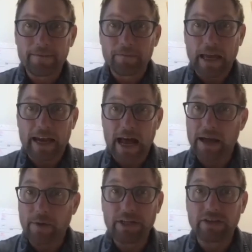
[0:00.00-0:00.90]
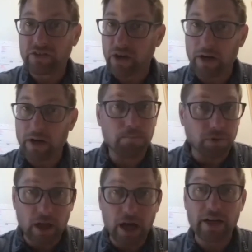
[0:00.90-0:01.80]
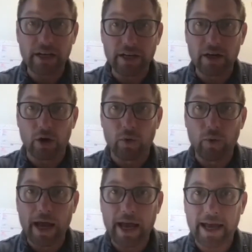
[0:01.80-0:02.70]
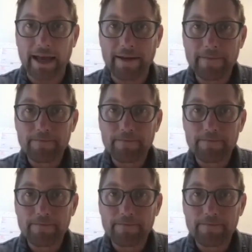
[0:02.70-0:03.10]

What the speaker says: out of that, we just started plugging away.